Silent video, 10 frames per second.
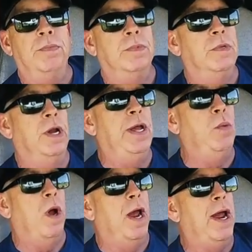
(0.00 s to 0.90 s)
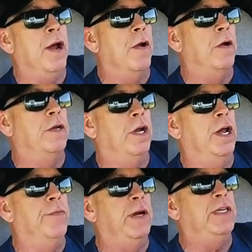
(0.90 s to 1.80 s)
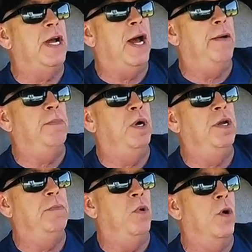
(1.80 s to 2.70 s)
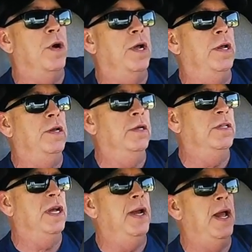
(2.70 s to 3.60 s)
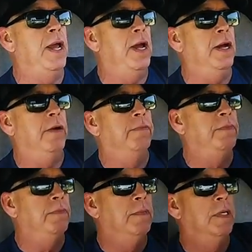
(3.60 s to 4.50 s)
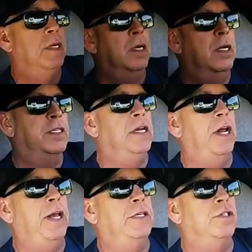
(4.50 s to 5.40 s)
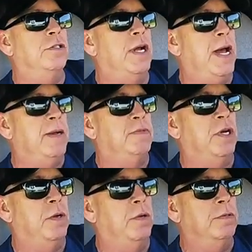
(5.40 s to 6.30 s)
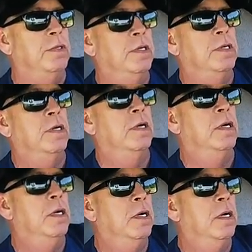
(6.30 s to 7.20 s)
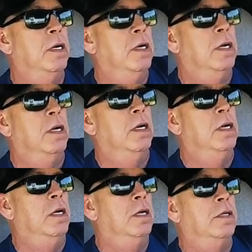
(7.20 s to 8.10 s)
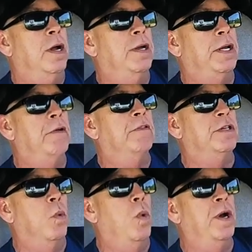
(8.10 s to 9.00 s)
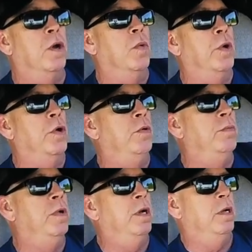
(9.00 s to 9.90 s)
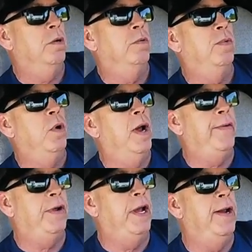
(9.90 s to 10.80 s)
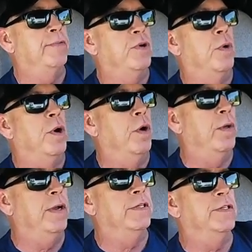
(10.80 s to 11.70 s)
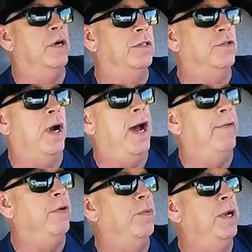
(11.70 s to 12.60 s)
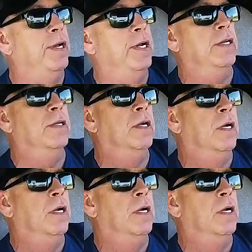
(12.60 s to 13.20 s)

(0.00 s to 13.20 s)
a little leeway on our delivery time Monday morning, 10 a.m. It's in the Eastern time zone. So that'll give us some wiggle room. We don't have to get up so early and start driving. We can get